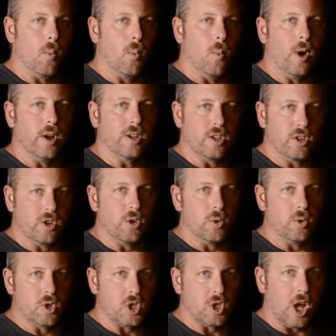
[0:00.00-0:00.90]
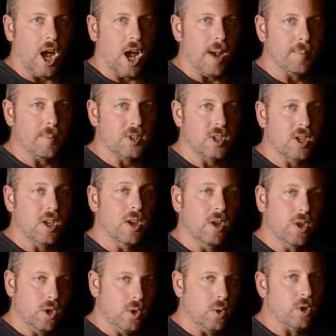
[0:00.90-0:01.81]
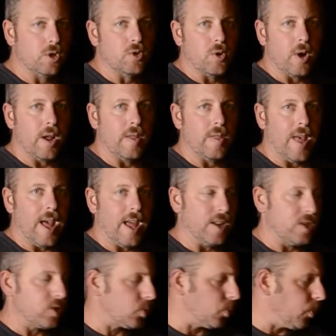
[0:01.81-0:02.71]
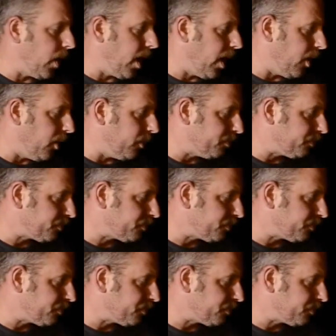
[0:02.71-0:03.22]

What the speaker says: 1 to 2 stops. You could try that as well.